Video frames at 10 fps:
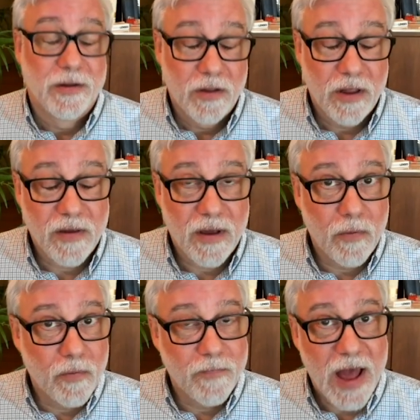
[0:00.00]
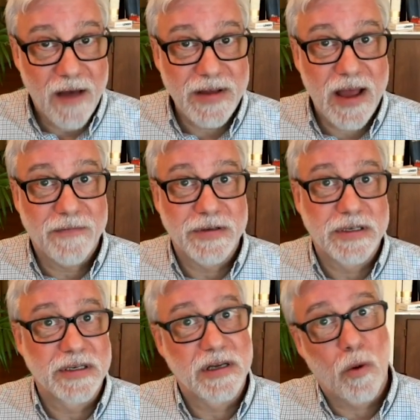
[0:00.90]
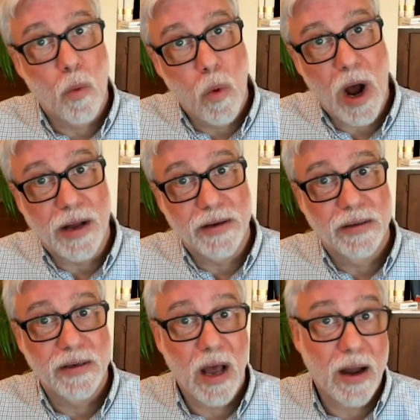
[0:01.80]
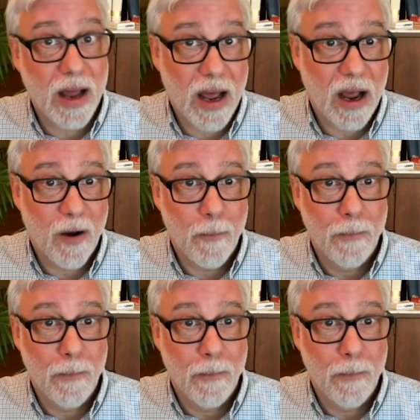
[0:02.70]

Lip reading: It's a heavy emphasis on what, not how.